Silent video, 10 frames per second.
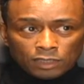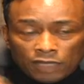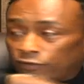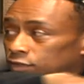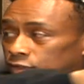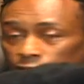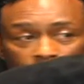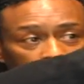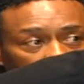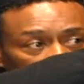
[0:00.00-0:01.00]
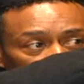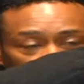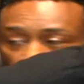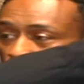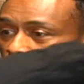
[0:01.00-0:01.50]
every city, and it comes
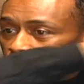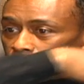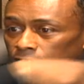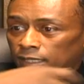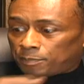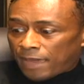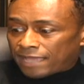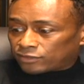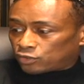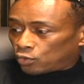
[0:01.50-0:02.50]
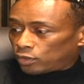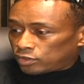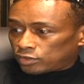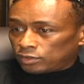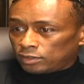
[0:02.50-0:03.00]
to America and they pass the
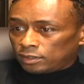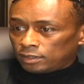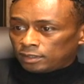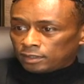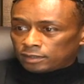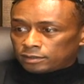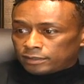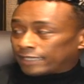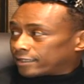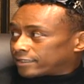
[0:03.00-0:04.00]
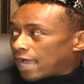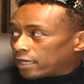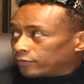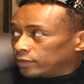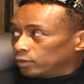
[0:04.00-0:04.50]
torch. That's a
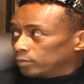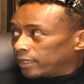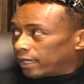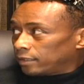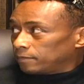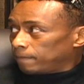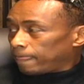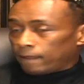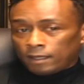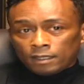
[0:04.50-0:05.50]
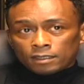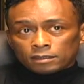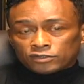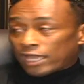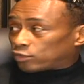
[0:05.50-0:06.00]
sign of the Illuminati.
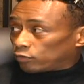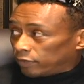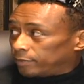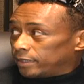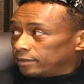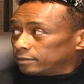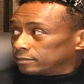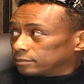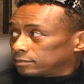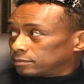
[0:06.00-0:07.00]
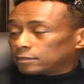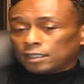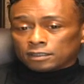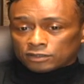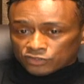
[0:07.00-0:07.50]
The Statue of Liberty
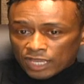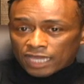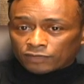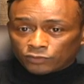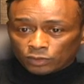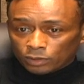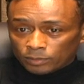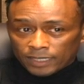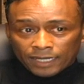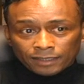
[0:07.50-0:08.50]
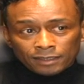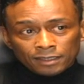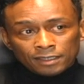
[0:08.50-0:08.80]
is the sign of the Illuminati.